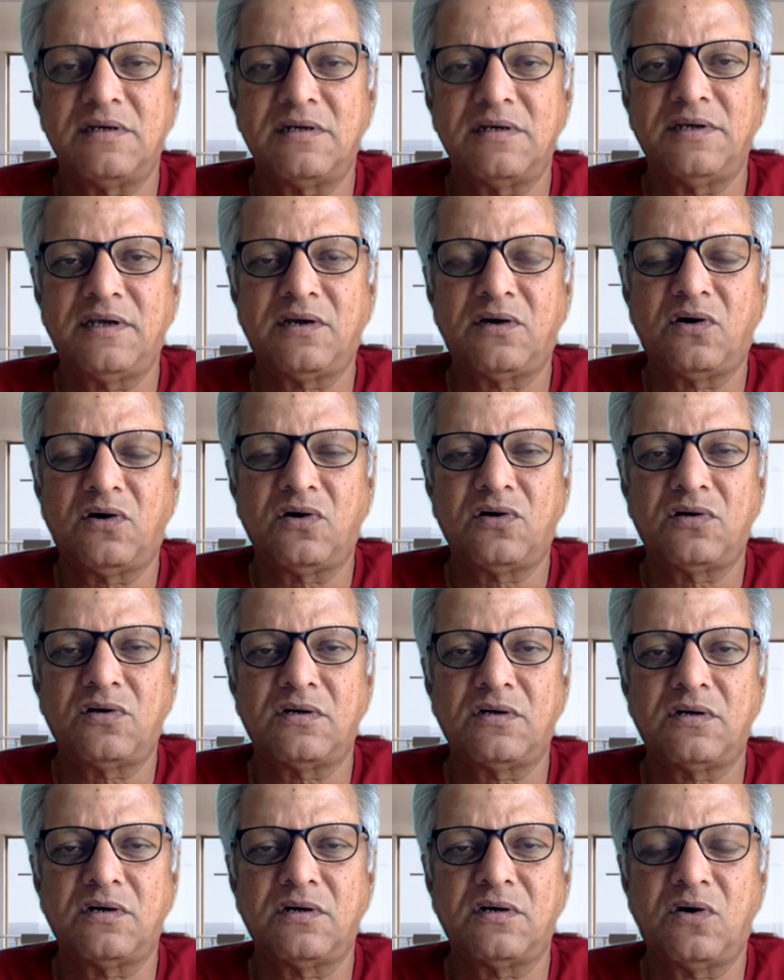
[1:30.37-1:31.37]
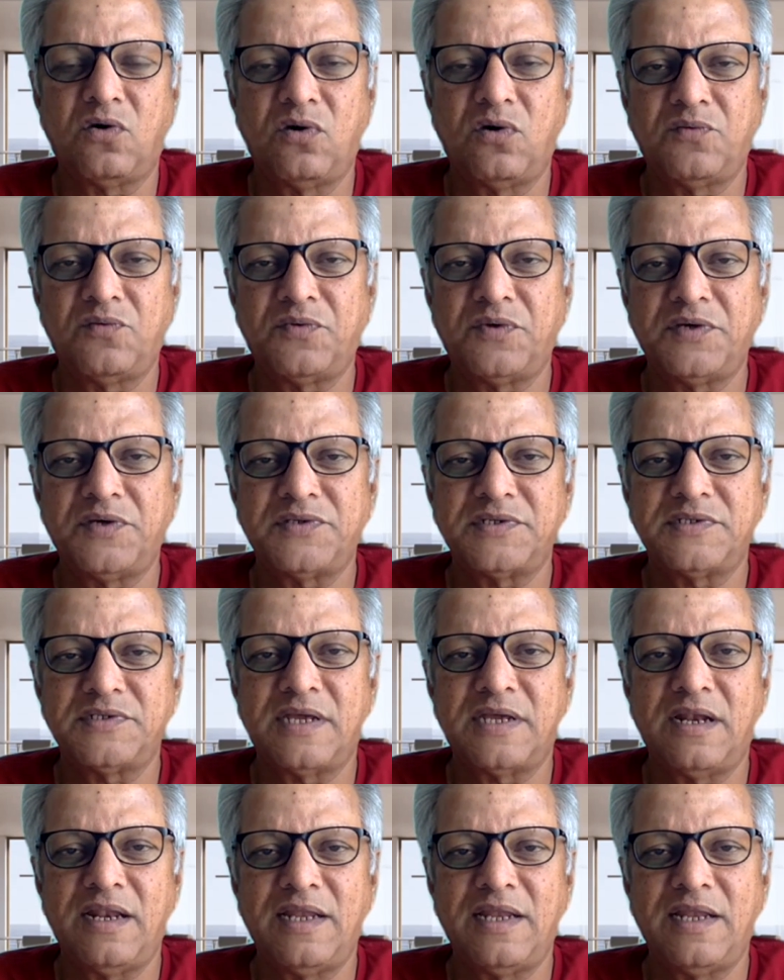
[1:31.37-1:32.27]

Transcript: he caught hold of us and said,